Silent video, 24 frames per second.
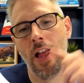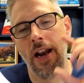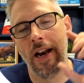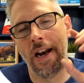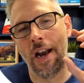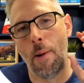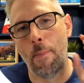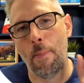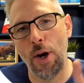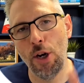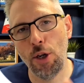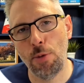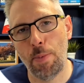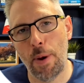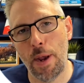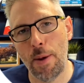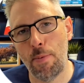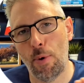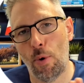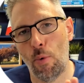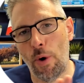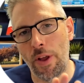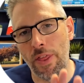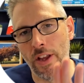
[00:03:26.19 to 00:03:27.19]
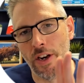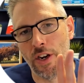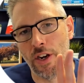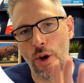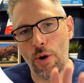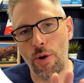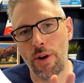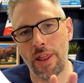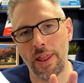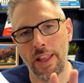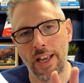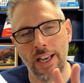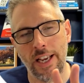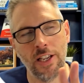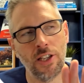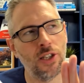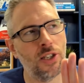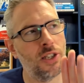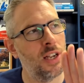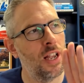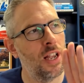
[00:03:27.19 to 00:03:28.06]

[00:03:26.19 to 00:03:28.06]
Now, most people, when they're doing this,